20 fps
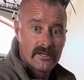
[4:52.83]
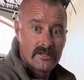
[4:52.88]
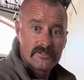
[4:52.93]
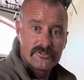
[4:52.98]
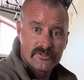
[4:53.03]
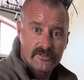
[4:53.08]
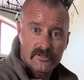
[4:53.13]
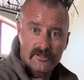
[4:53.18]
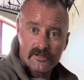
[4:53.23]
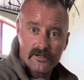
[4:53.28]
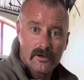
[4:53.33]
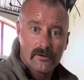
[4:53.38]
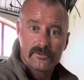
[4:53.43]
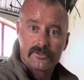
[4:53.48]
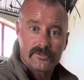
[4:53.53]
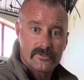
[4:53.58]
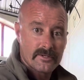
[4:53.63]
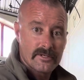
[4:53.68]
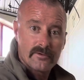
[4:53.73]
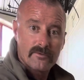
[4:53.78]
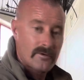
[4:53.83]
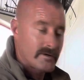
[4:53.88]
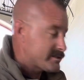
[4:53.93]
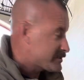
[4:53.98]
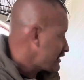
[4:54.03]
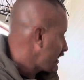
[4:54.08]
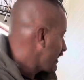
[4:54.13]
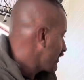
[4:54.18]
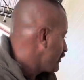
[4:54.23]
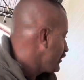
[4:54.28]
sure, go to three to one, it's
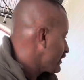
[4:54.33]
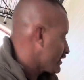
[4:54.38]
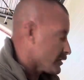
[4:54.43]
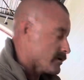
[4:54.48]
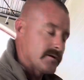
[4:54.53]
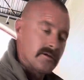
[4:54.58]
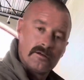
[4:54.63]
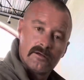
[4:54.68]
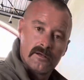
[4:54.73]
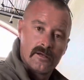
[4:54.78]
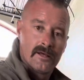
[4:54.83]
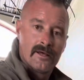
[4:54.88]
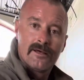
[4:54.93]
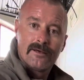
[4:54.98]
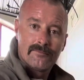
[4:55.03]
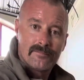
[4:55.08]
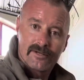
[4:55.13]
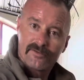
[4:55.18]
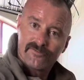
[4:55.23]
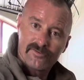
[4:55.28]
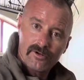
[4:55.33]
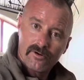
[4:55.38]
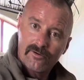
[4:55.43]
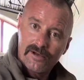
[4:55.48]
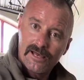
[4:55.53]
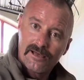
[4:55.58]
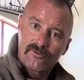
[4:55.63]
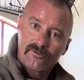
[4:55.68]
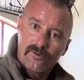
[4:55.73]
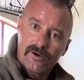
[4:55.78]
like quicker. But if you don't
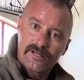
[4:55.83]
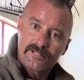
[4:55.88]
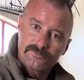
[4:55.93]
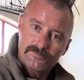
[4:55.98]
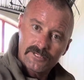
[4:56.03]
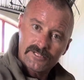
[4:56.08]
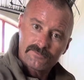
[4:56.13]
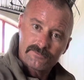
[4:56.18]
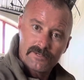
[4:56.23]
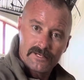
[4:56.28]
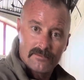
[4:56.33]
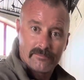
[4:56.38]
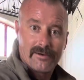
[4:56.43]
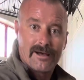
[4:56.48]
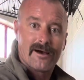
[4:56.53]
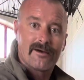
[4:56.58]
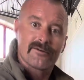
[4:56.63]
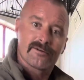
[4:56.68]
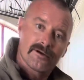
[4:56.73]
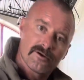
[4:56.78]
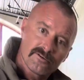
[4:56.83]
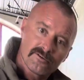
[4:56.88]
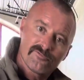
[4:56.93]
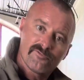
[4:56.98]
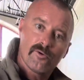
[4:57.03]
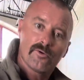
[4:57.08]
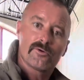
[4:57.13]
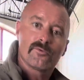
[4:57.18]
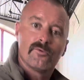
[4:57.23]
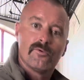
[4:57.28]
have quite as much manpower, go to
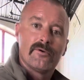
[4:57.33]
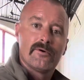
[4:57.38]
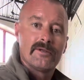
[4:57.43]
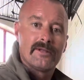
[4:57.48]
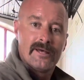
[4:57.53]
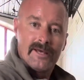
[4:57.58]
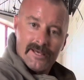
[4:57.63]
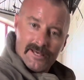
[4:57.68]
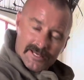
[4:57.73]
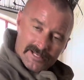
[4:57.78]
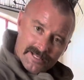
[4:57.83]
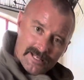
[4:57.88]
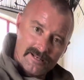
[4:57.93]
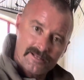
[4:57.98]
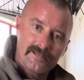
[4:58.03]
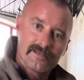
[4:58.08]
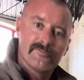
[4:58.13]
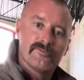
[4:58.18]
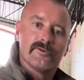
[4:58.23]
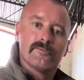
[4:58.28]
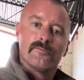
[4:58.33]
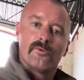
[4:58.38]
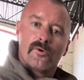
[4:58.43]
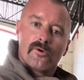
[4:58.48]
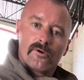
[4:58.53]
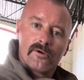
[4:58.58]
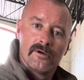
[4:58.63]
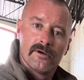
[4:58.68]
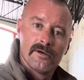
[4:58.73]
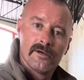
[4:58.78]
four to one, and that'll give you
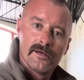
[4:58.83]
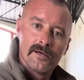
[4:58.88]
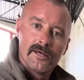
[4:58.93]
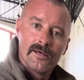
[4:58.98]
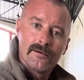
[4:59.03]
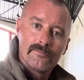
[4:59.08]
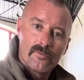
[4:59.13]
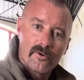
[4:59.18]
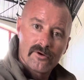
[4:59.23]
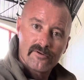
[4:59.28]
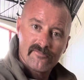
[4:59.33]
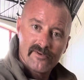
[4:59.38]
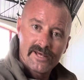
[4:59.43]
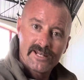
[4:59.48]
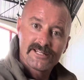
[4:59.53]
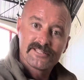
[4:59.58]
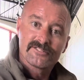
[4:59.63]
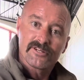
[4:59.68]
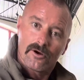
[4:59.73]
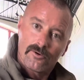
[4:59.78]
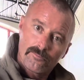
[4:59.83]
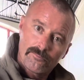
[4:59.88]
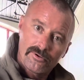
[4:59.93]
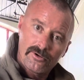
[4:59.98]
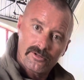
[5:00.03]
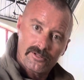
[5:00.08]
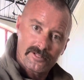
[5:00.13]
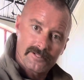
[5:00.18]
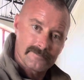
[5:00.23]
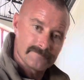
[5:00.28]
more, more advantage on
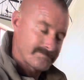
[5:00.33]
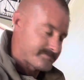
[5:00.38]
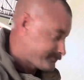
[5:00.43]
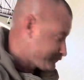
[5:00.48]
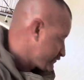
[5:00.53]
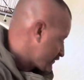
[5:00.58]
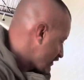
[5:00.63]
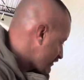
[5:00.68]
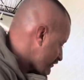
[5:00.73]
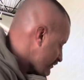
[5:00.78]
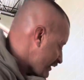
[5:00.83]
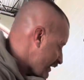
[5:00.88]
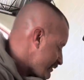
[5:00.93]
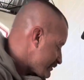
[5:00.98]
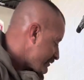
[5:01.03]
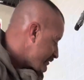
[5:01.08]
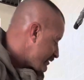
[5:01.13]
pulling. So that's the